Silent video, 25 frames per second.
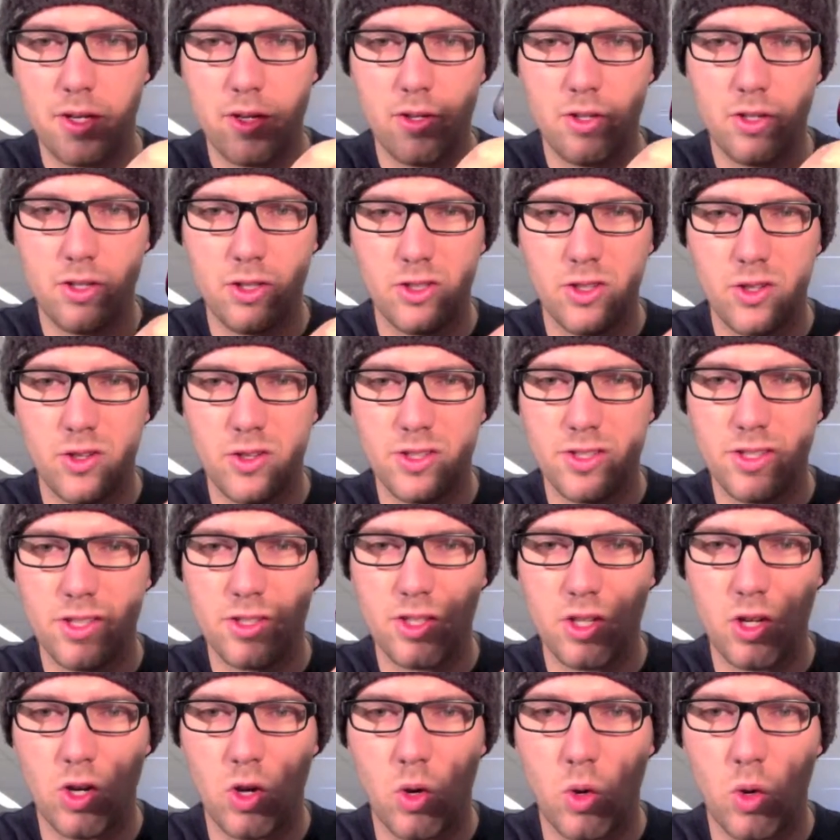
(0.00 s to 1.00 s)
and you'll notice there's
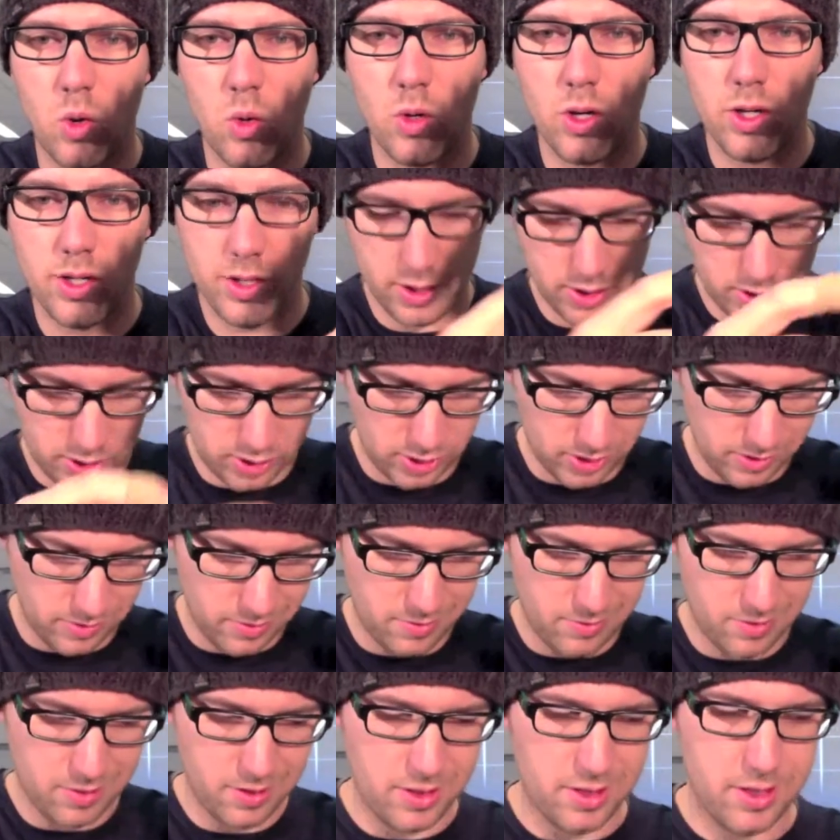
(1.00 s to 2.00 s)
an orange
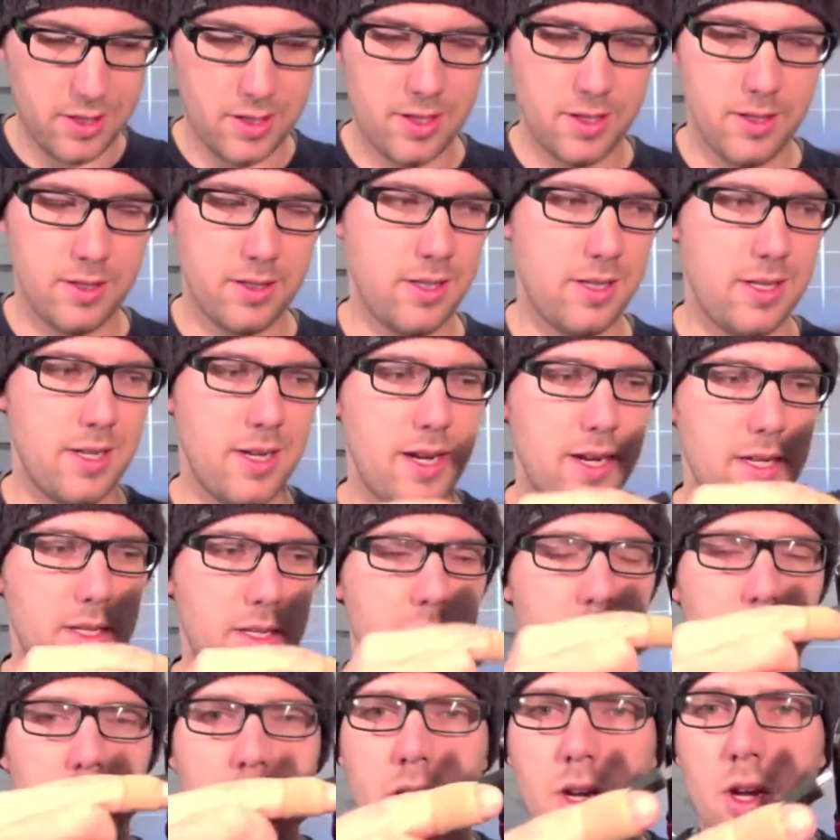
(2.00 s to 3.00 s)

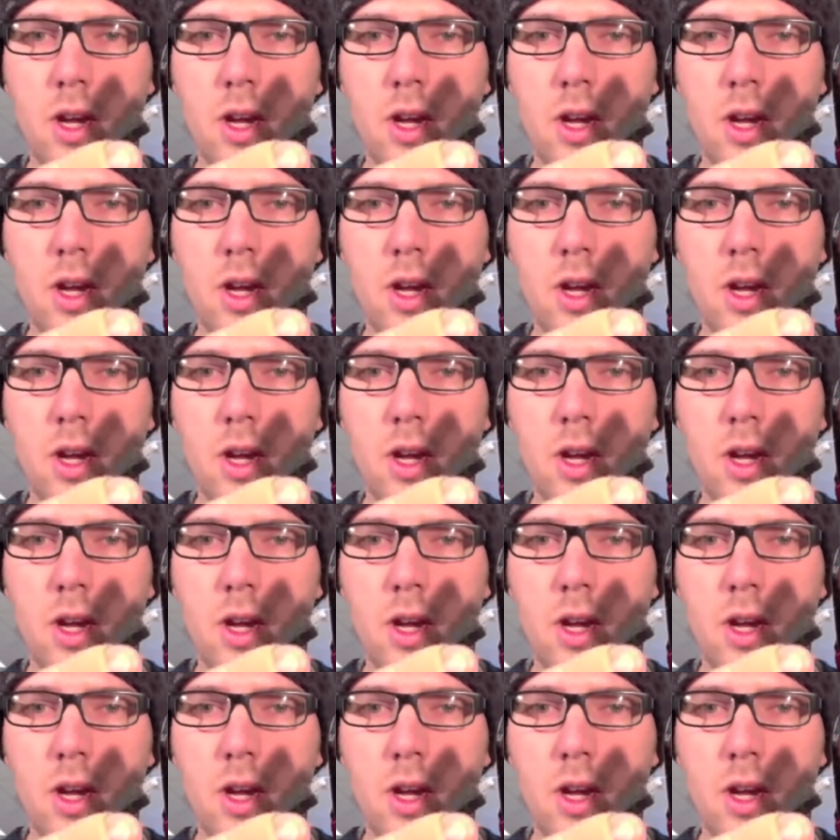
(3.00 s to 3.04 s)
connector.